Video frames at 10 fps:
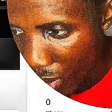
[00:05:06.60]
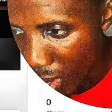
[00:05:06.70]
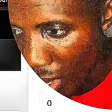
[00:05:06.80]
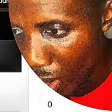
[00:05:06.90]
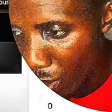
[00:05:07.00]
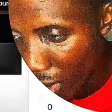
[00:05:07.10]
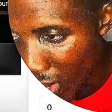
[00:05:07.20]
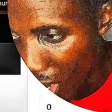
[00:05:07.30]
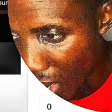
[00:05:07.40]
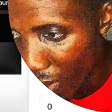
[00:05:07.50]
say the business
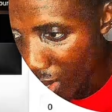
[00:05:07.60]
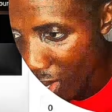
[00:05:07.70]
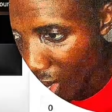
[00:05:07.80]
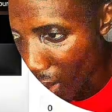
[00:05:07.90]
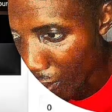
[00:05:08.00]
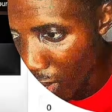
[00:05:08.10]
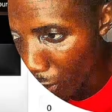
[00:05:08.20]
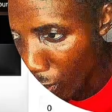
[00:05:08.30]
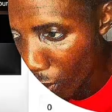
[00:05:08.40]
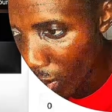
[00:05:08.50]
account is now
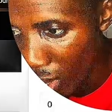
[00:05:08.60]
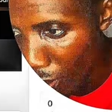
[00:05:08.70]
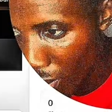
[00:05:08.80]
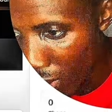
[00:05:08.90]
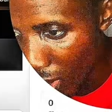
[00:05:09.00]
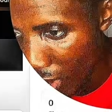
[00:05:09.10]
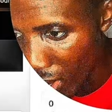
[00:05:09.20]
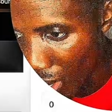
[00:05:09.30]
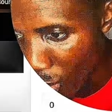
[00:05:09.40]
available in business center.